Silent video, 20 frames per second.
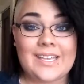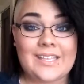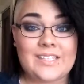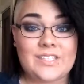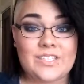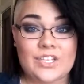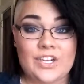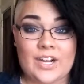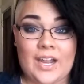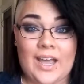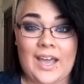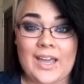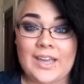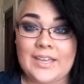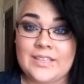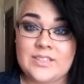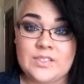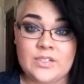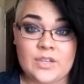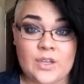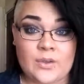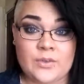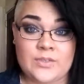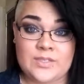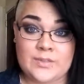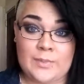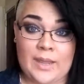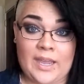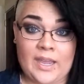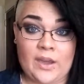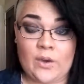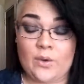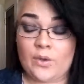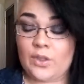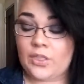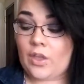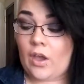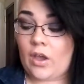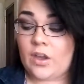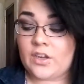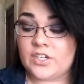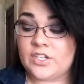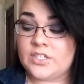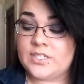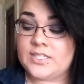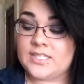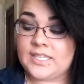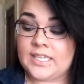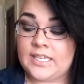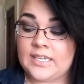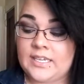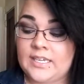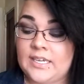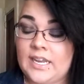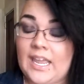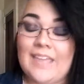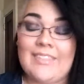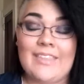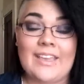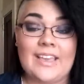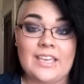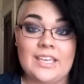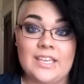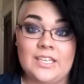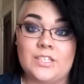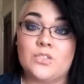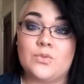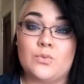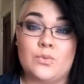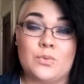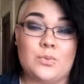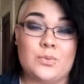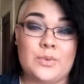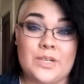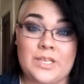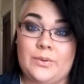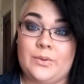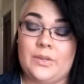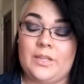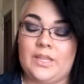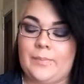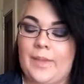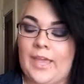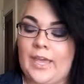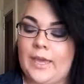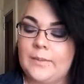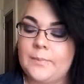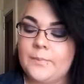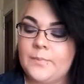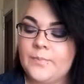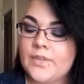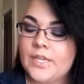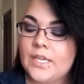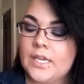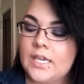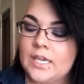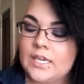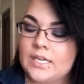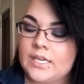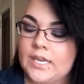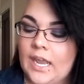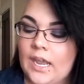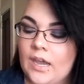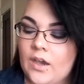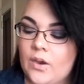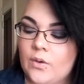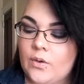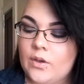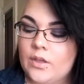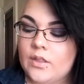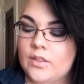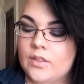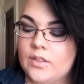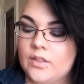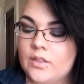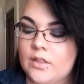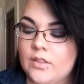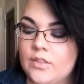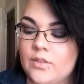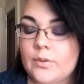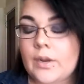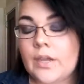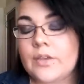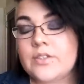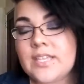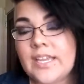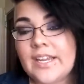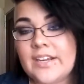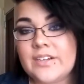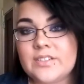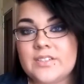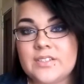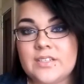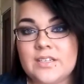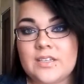get into your eyes, nose, and mouth, on your skin, and they itch really, really bad. Now, the rose-haired